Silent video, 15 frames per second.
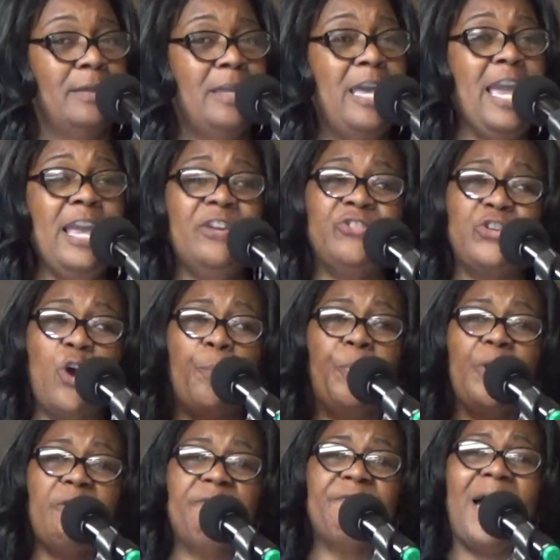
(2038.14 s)
He's your
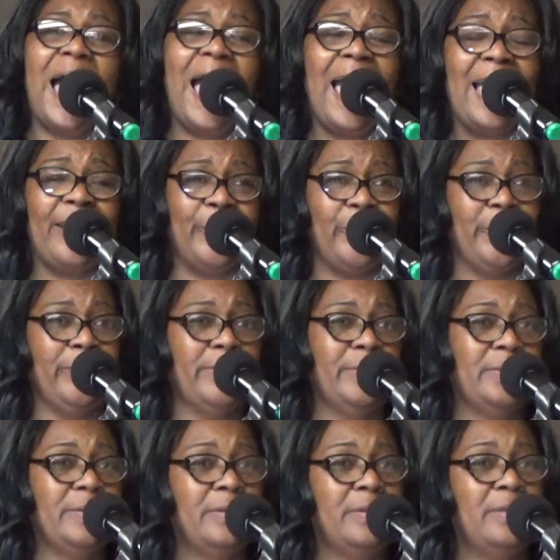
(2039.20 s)
provider.
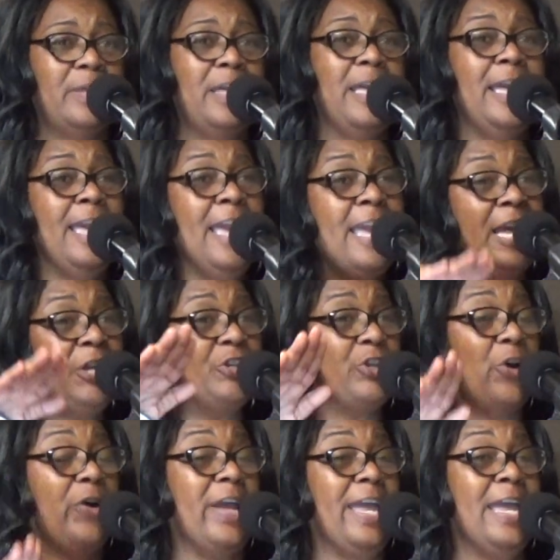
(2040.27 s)
He's
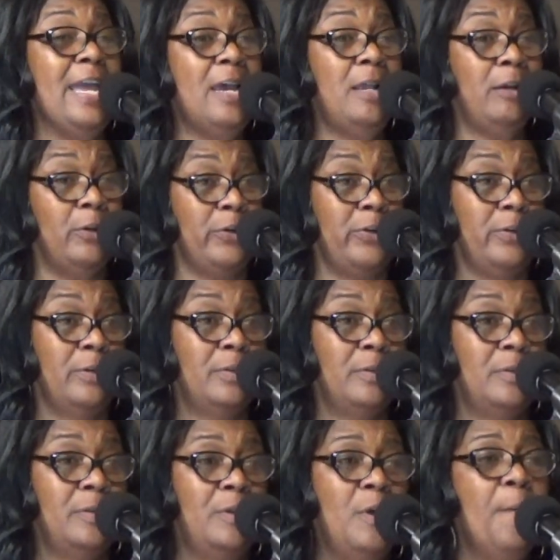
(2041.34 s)
your healer.
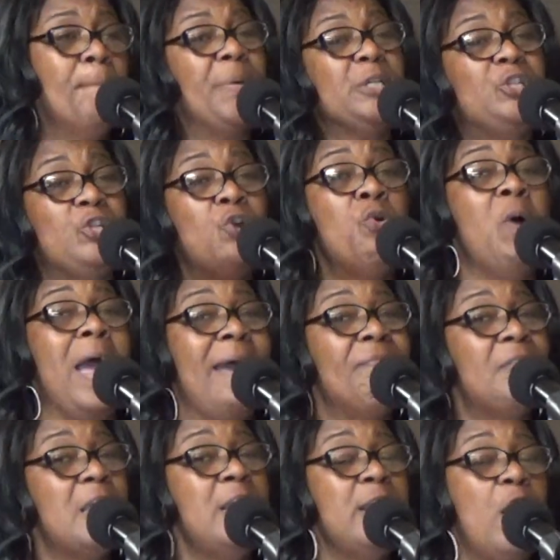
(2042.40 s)
But you
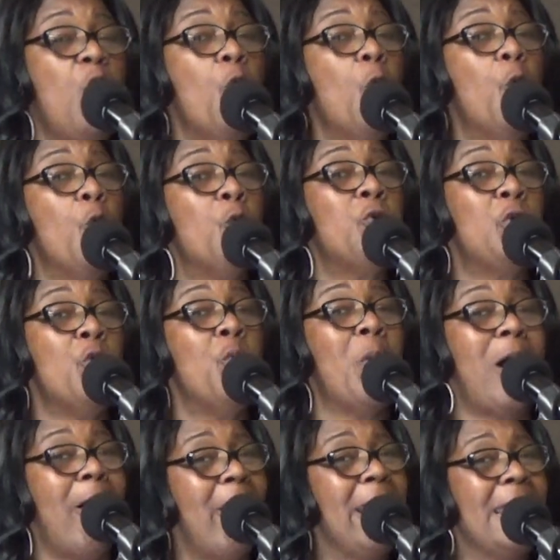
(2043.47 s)
have to know who you are